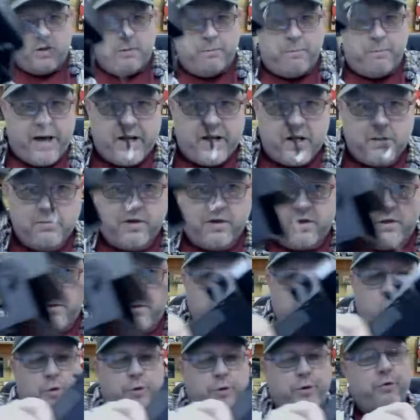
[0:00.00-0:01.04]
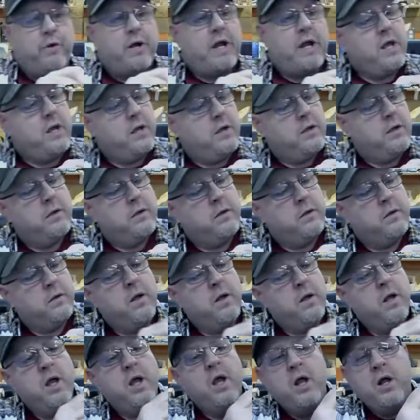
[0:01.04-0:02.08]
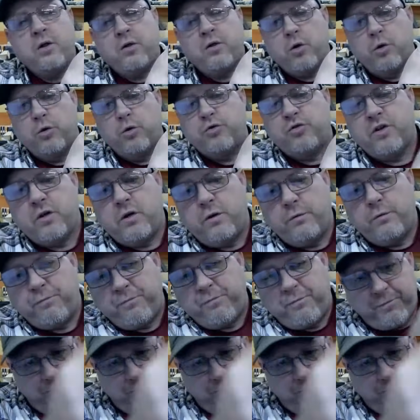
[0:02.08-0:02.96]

bottom of the rotary, those little